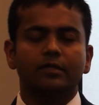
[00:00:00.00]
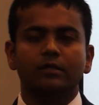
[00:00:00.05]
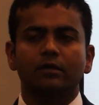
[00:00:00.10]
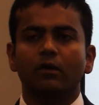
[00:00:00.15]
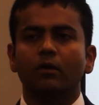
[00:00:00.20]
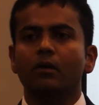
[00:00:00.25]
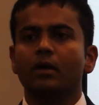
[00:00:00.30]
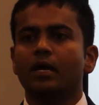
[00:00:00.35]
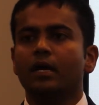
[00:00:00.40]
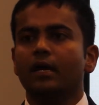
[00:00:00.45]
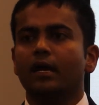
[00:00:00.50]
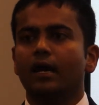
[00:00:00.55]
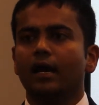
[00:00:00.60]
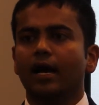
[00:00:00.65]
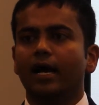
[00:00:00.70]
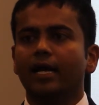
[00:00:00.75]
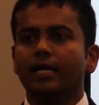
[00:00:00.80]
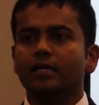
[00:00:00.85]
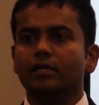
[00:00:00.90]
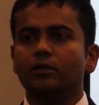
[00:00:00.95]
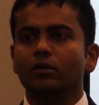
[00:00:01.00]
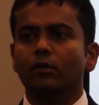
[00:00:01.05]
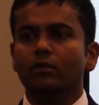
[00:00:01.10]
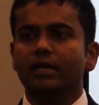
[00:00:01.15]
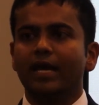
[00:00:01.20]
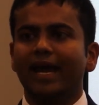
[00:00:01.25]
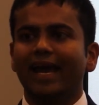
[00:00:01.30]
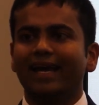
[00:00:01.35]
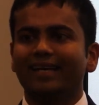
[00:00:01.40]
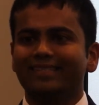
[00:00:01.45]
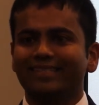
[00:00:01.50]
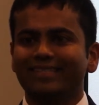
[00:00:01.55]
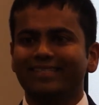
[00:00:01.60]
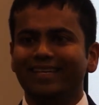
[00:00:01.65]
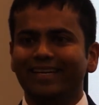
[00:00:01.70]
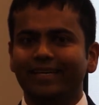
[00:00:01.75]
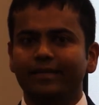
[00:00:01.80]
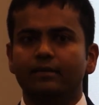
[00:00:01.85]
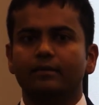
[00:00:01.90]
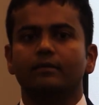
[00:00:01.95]
So I don't
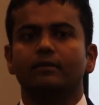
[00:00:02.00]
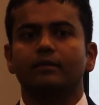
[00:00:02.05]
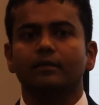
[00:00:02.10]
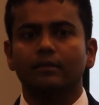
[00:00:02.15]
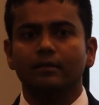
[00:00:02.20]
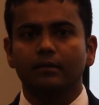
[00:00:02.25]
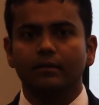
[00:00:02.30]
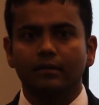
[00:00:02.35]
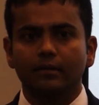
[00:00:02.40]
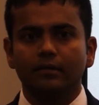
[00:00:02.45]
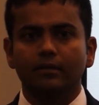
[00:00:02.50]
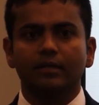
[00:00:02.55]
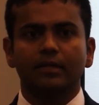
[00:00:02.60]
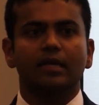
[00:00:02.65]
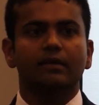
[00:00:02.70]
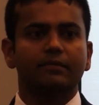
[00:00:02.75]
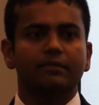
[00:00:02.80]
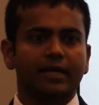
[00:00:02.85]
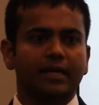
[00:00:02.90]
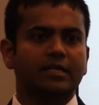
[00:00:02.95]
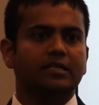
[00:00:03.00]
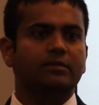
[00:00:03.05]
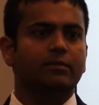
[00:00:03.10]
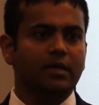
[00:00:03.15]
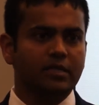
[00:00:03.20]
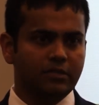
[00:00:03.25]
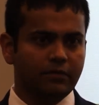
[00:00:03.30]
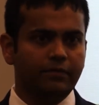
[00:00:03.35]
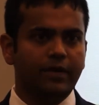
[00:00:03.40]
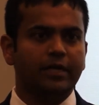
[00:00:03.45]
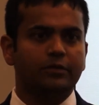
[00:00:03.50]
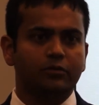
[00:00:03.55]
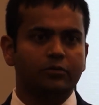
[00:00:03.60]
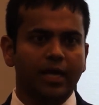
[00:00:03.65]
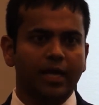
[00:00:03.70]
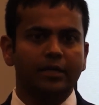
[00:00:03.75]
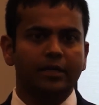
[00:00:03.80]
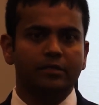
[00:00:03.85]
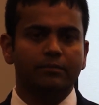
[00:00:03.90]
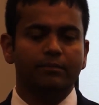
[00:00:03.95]
hesitate giving as much of
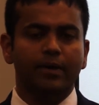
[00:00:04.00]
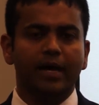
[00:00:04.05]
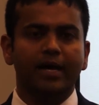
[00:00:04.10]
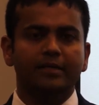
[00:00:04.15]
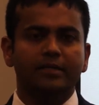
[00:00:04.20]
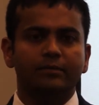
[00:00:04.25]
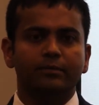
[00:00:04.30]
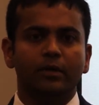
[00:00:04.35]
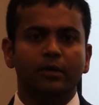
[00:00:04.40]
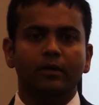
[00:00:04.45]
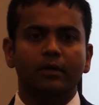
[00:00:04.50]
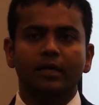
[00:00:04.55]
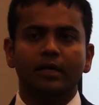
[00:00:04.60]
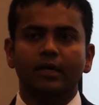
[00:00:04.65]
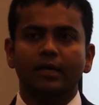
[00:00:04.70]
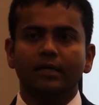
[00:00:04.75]
education possible.